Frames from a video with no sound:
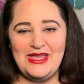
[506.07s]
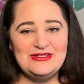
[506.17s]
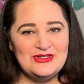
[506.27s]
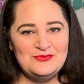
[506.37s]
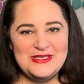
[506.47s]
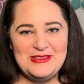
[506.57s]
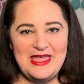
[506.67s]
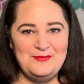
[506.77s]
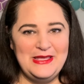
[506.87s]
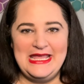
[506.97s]
don't be
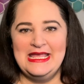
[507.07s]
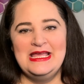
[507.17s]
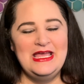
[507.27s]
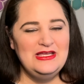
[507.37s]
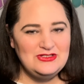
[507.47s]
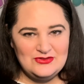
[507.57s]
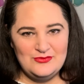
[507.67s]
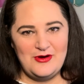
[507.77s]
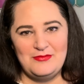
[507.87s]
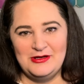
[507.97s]
like me, do a
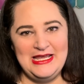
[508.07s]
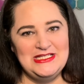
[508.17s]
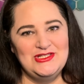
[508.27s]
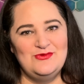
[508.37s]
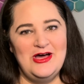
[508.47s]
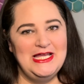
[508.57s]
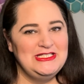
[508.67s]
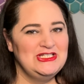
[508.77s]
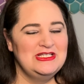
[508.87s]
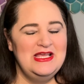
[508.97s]
proper gauge
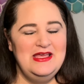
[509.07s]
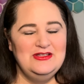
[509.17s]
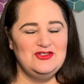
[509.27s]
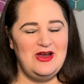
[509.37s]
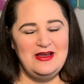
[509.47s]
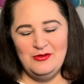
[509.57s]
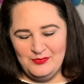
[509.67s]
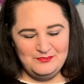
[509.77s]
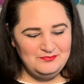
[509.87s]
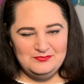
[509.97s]
swatch, try your
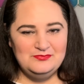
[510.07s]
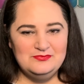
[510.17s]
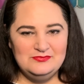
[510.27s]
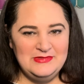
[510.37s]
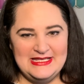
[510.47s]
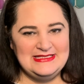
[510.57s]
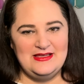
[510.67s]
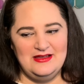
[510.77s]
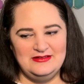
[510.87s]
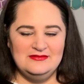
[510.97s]
knits
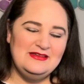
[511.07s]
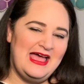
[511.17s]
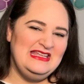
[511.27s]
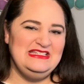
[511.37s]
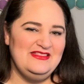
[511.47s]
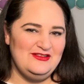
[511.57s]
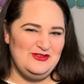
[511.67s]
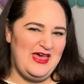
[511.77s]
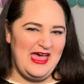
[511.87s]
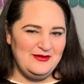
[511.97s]
on. I did do
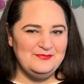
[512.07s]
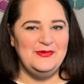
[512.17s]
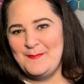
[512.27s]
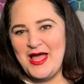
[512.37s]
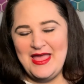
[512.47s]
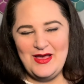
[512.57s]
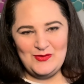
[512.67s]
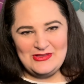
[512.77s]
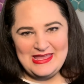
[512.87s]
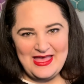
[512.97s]
that. But my
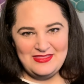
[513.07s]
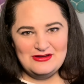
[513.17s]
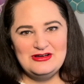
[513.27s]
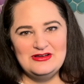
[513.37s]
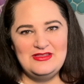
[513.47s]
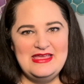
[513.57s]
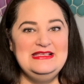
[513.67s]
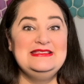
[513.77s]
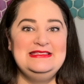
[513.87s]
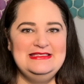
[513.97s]
only other like
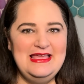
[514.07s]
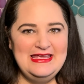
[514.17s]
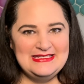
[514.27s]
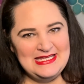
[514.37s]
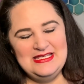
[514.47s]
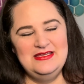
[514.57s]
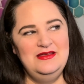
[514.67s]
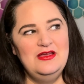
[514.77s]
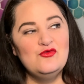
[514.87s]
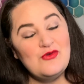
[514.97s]
slight
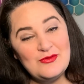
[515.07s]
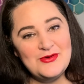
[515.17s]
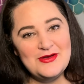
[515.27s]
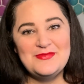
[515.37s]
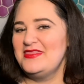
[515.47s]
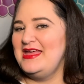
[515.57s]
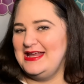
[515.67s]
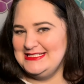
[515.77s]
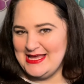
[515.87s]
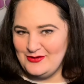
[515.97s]
road bump that
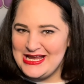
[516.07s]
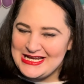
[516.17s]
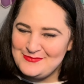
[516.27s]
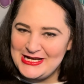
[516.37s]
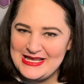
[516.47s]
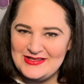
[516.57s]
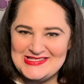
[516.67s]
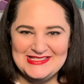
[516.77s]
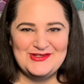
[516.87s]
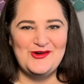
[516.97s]
I doubt anybody else
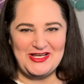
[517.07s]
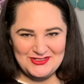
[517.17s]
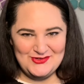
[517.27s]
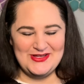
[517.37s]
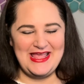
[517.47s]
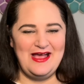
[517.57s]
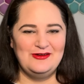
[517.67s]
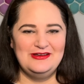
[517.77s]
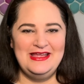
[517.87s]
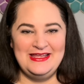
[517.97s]
is going to
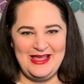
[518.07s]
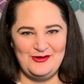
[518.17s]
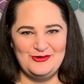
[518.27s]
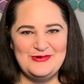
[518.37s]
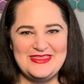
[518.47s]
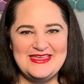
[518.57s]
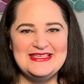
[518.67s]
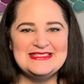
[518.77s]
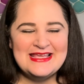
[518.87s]
encounter with this